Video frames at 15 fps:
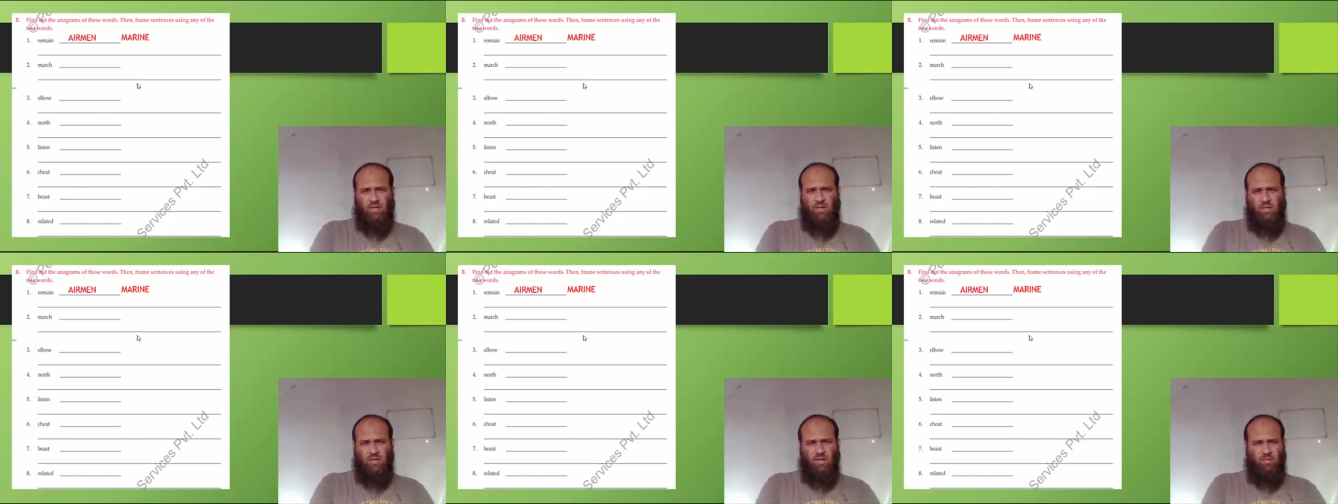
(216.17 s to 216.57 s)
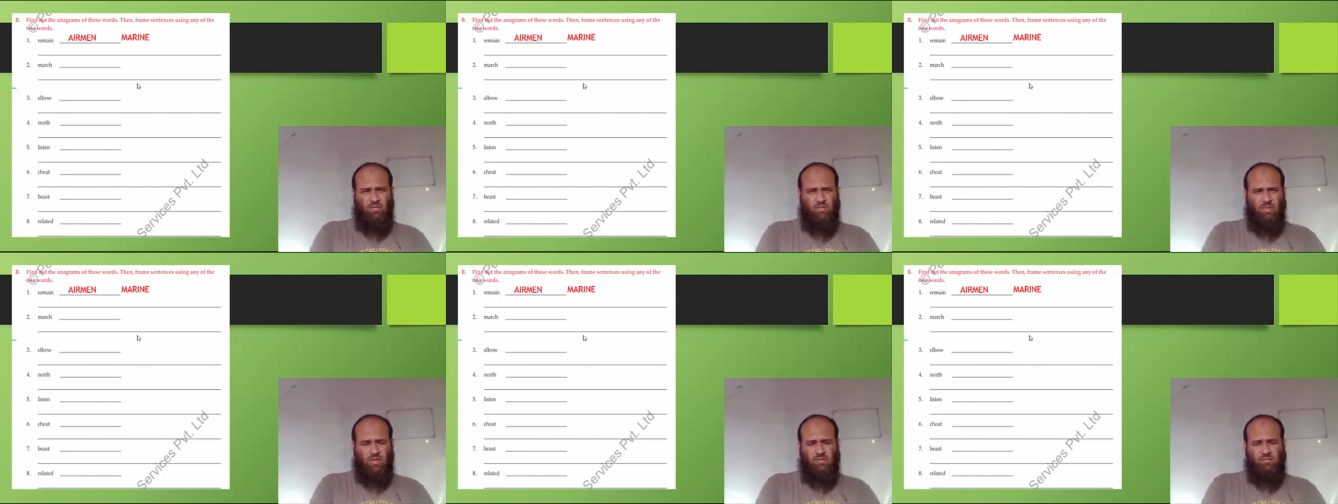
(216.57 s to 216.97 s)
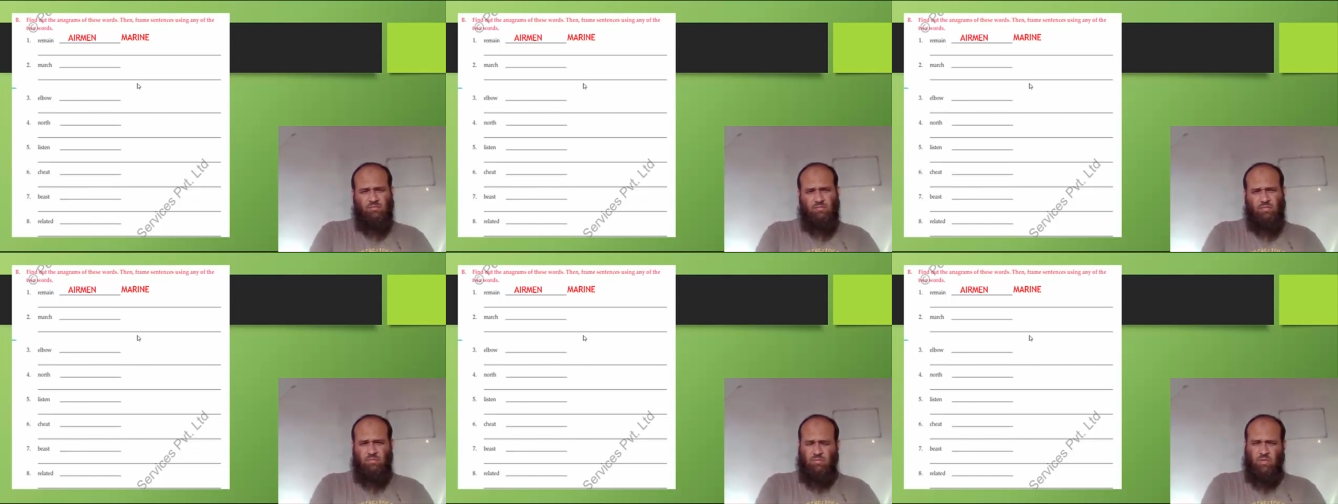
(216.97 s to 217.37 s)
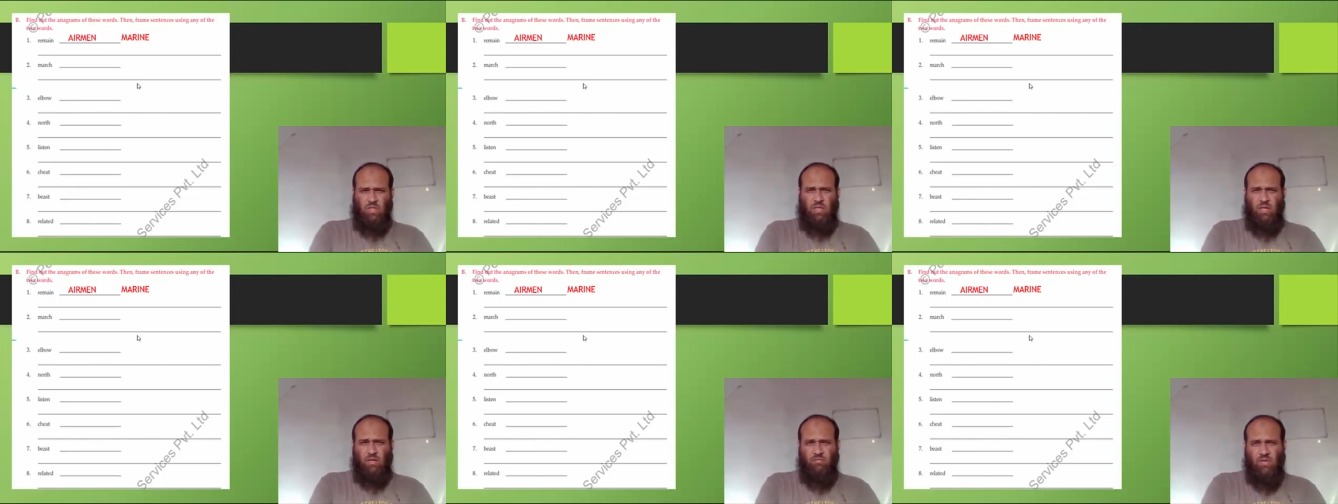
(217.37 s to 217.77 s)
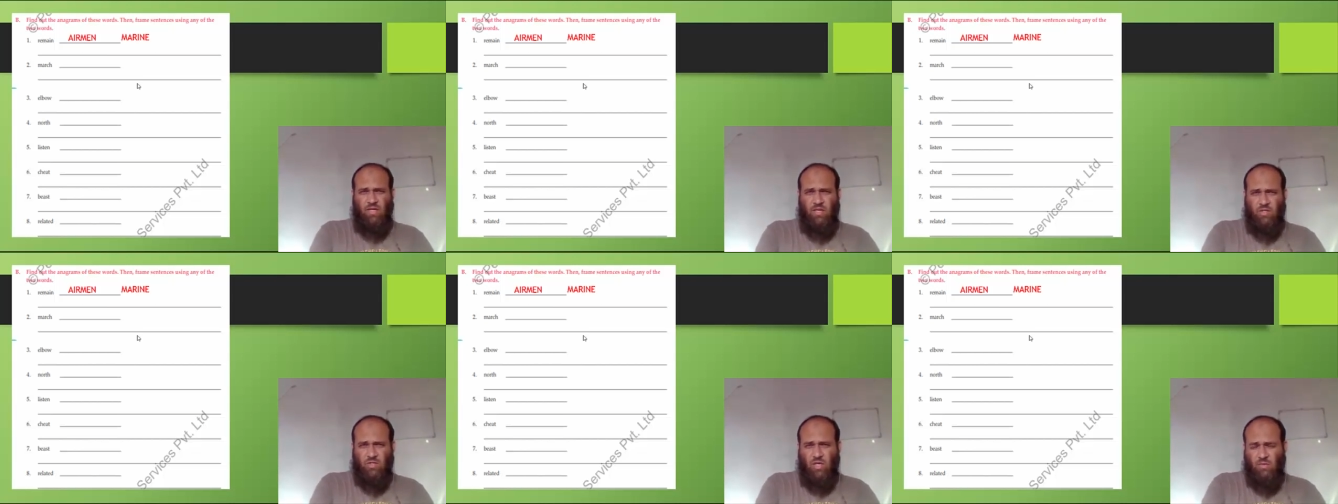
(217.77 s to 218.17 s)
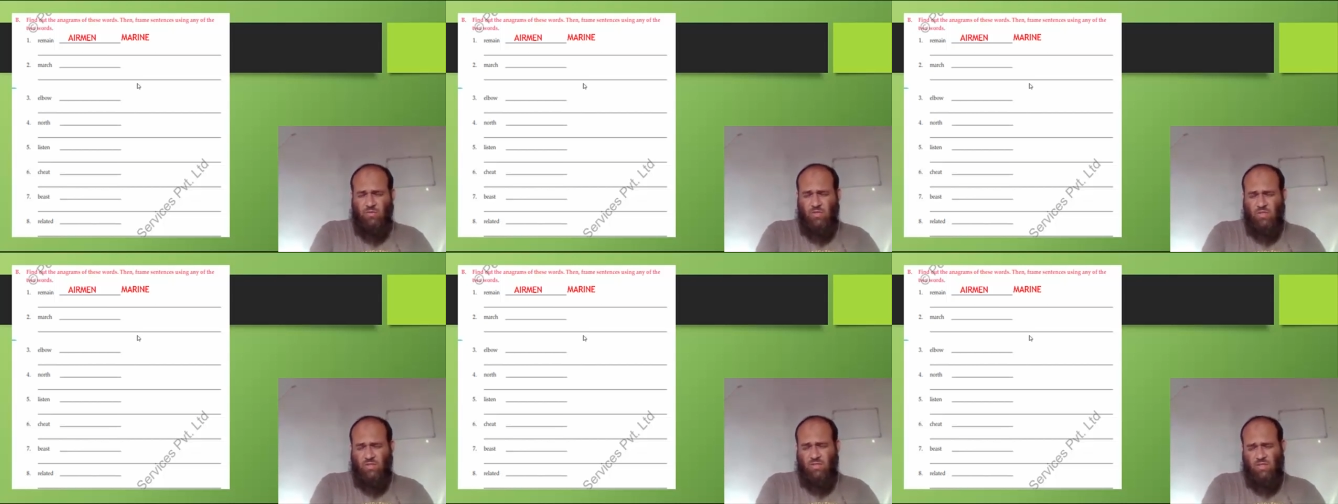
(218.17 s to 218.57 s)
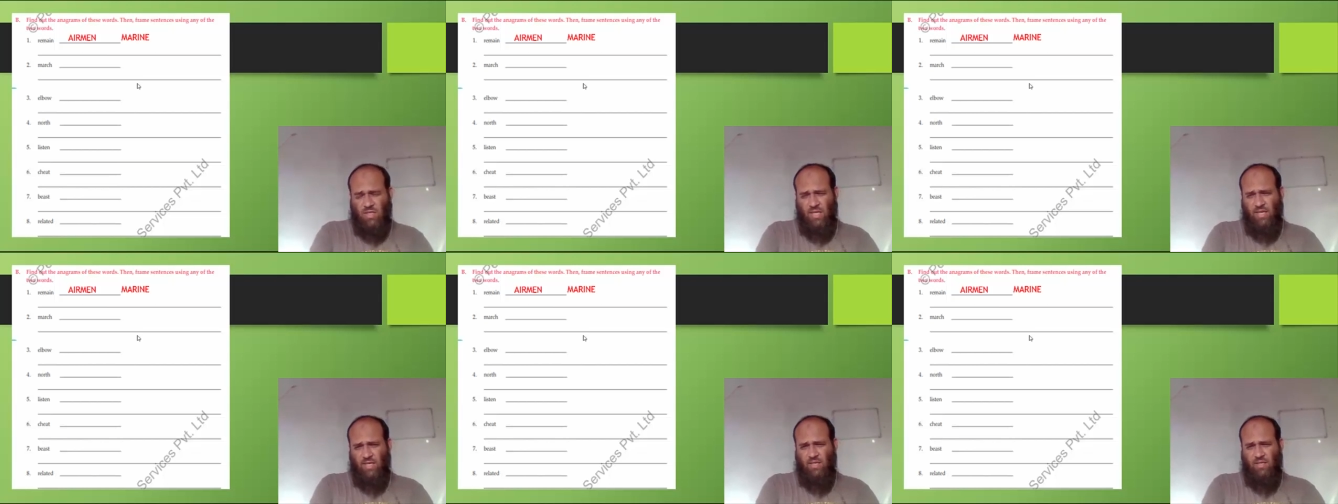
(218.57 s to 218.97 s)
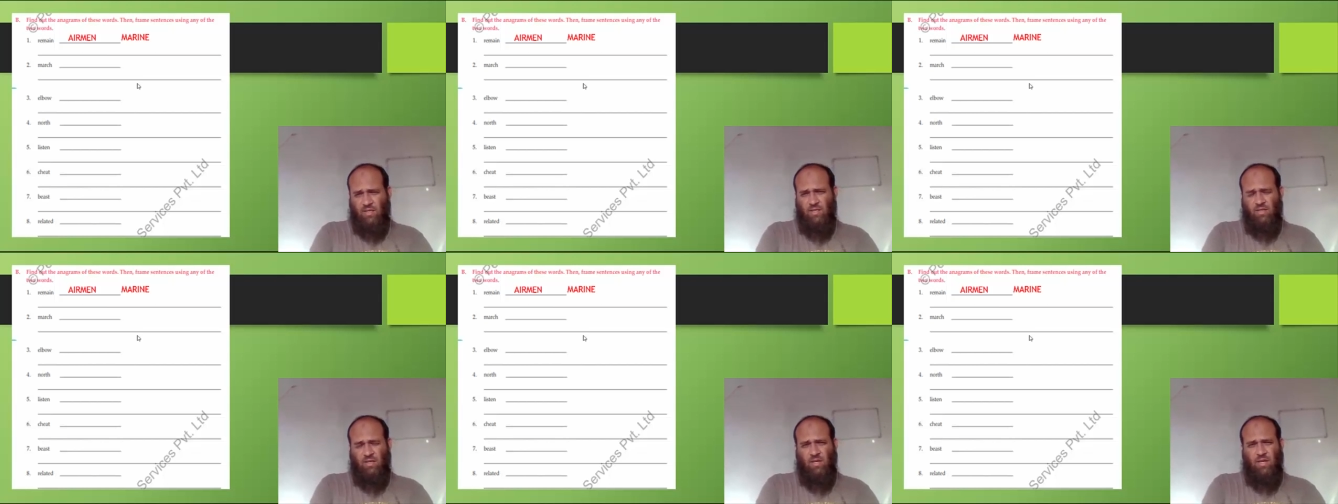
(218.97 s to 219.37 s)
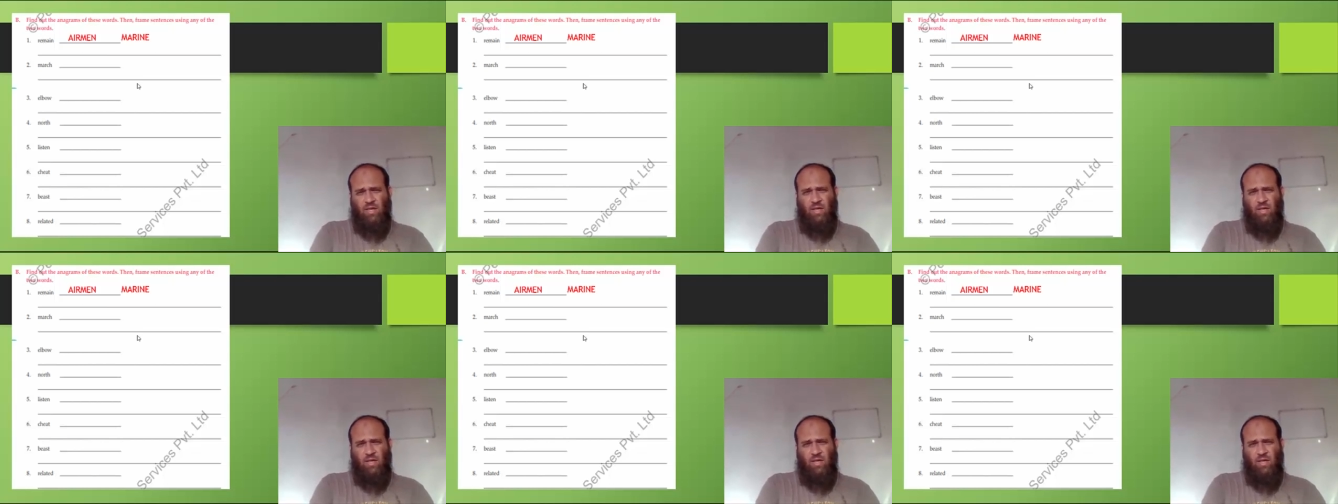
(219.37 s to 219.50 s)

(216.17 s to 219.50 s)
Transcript: There are various options like the